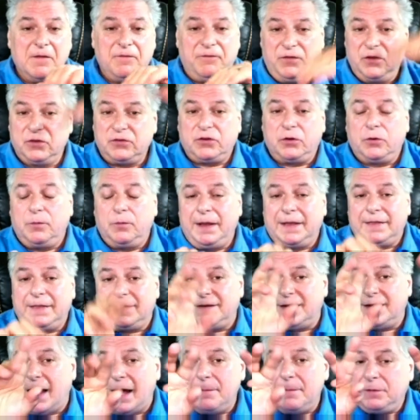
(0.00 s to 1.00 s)
Filter would be at the
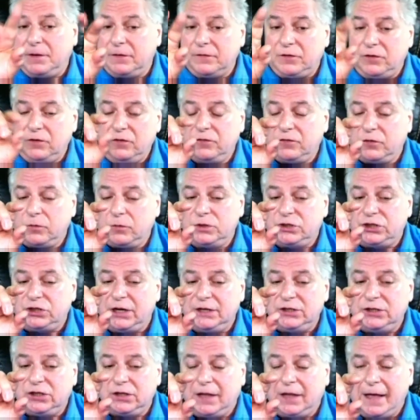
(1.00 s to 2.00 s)
top because the user would
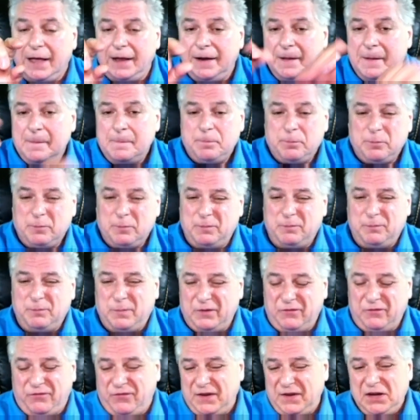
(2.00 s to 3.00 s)
change a lot,
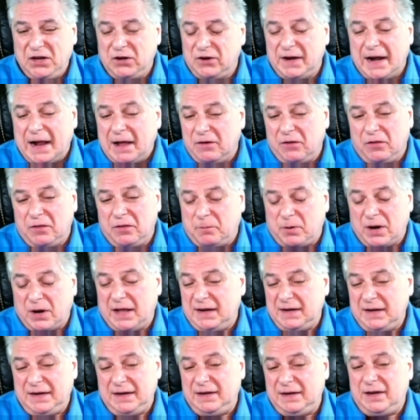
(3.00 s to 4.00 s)
but figuring out all the
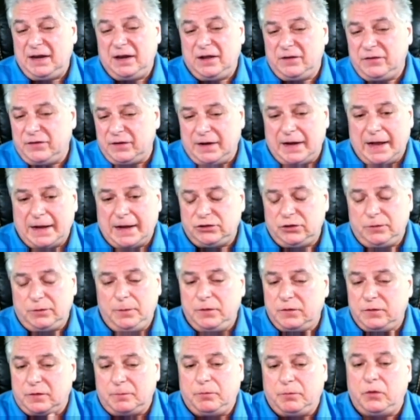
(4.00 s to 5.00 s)
product details and
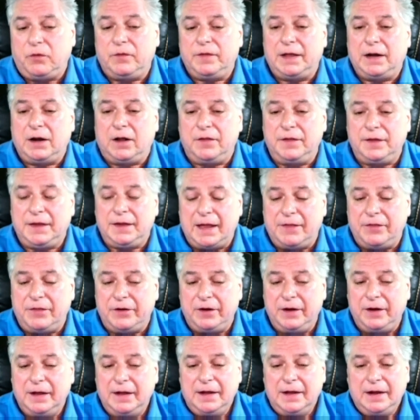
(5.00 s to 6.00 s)
attributes and pulling that all
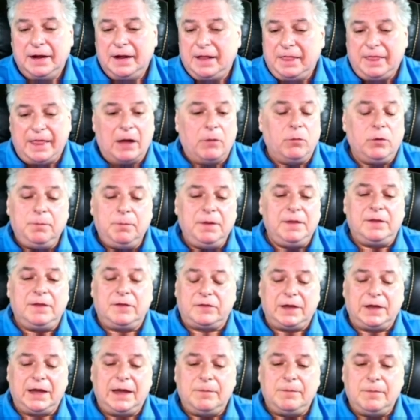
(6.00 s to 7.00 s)
together, that would be the
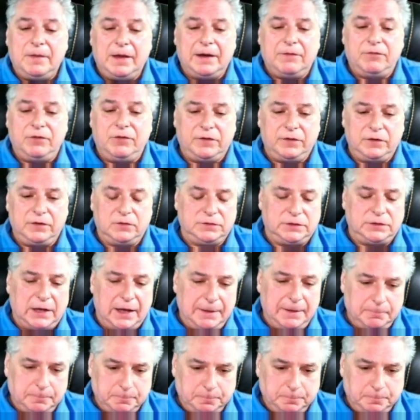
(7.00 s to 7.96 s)
same every single time.